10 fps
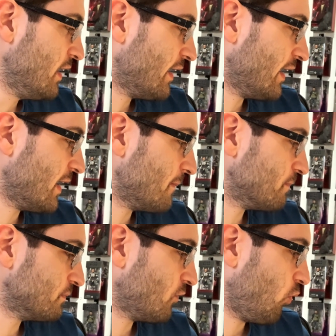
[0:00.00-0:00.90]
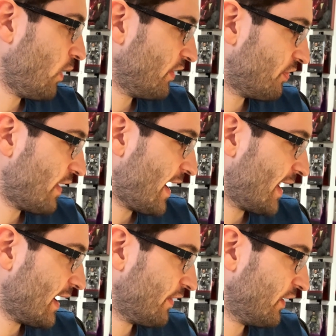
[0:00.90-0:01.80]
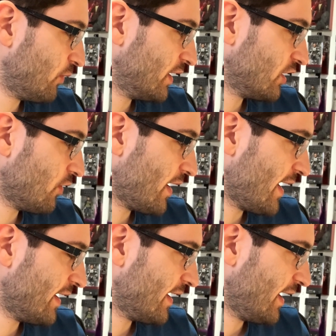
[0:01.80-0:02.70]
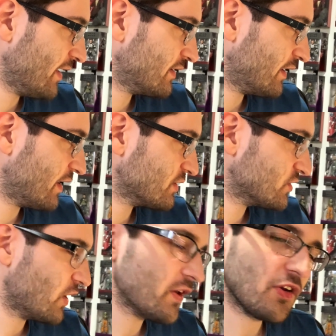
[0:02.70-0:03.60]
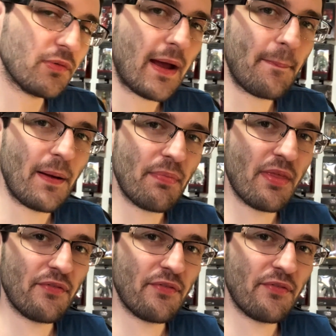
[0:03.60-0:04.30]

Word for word: um, with that, I think we can go ahead and uh, start to wrap up the